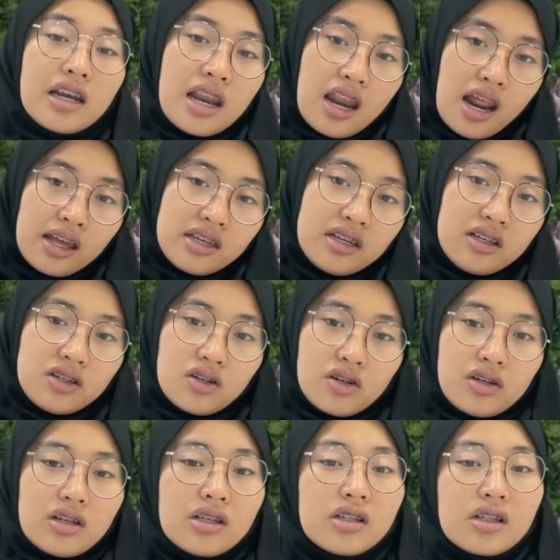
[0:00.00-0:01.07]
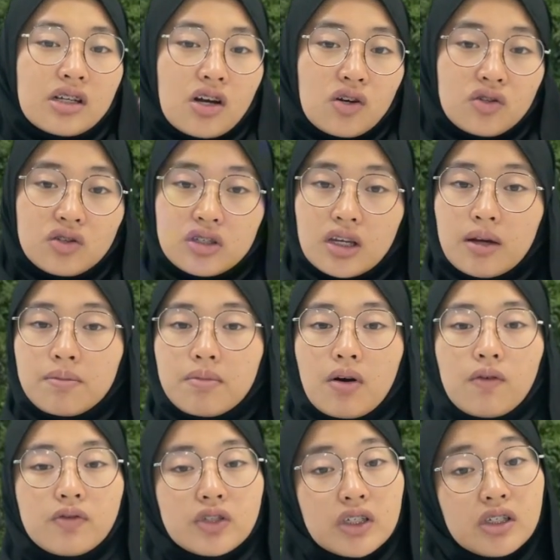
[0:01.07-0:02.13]
and laying down the
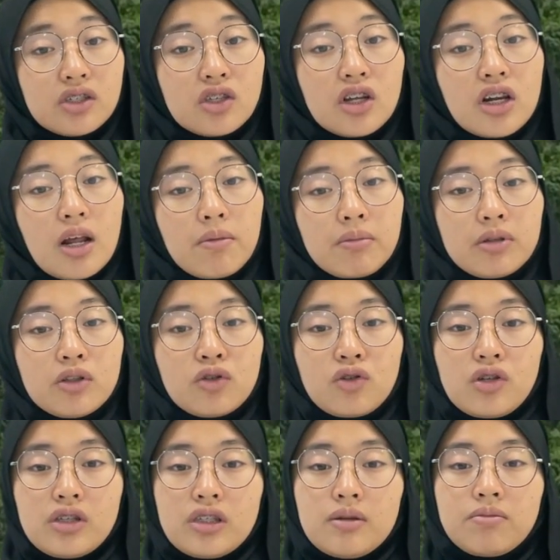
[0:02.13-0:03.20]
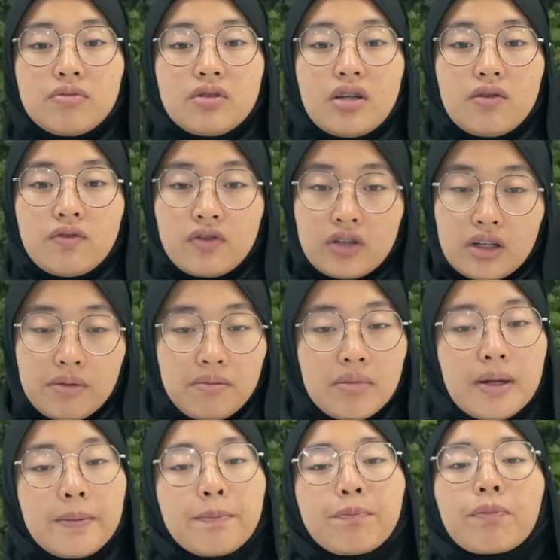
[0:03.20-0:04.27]
concept of sustainable tourism
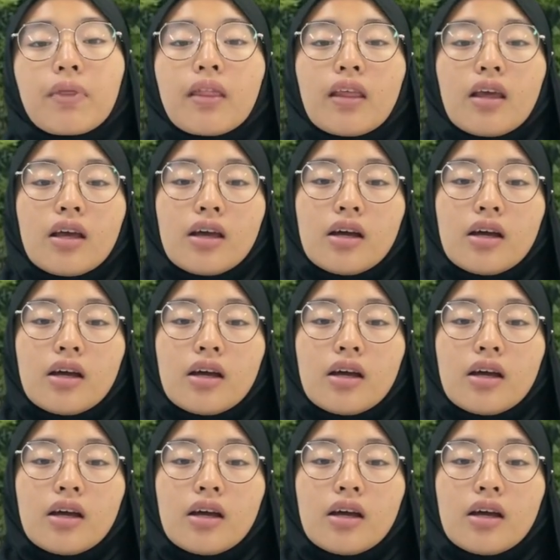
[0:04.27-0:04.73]
development.